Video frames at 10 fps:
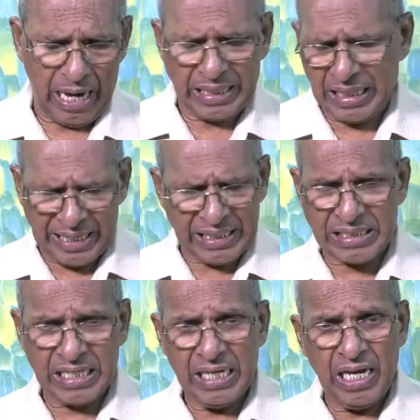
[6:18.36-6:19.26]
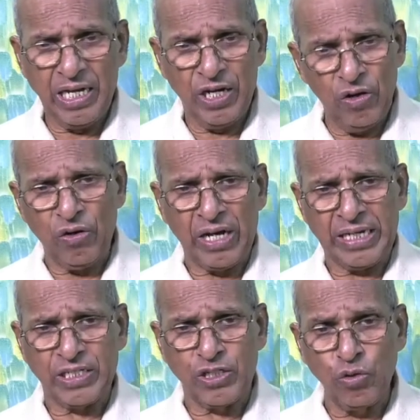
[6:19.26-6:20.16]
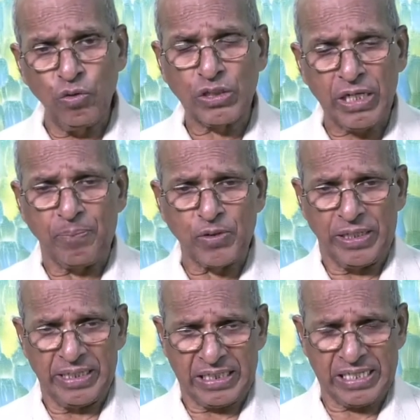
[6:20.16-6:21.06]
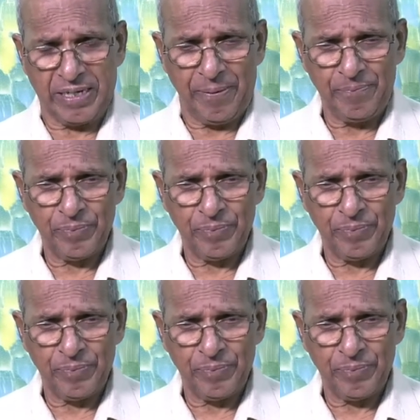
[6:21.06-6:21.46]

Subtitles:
And let us look at two scriptures